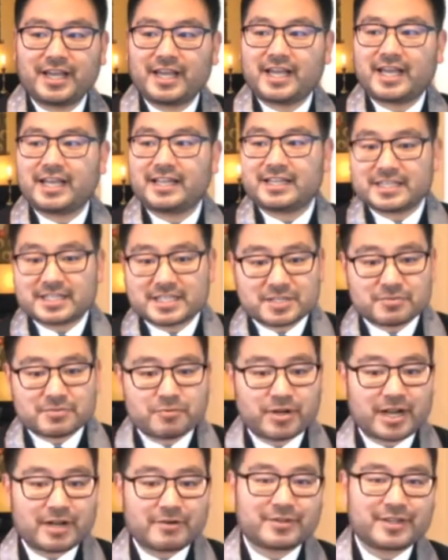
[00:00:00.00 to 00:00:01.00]
And this is
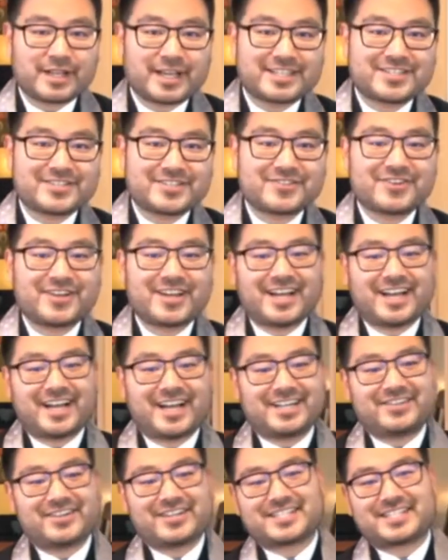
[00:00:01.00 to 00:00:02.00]
what I would like to
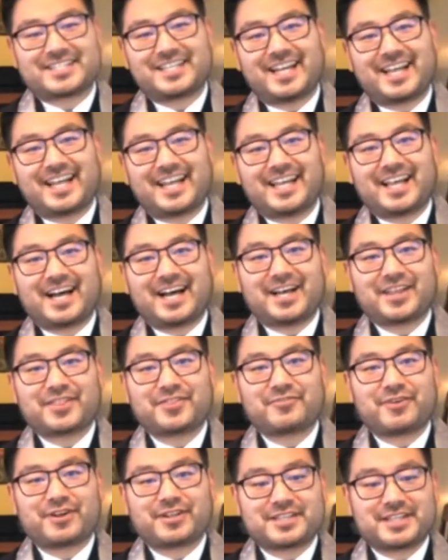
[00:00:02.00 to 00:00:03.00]
address today
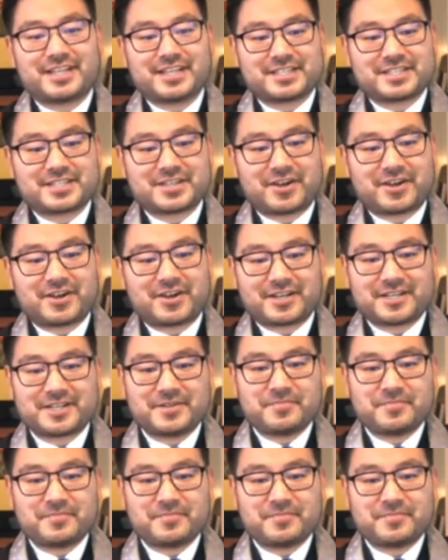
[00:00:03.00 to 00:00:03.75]
throughout today's talk.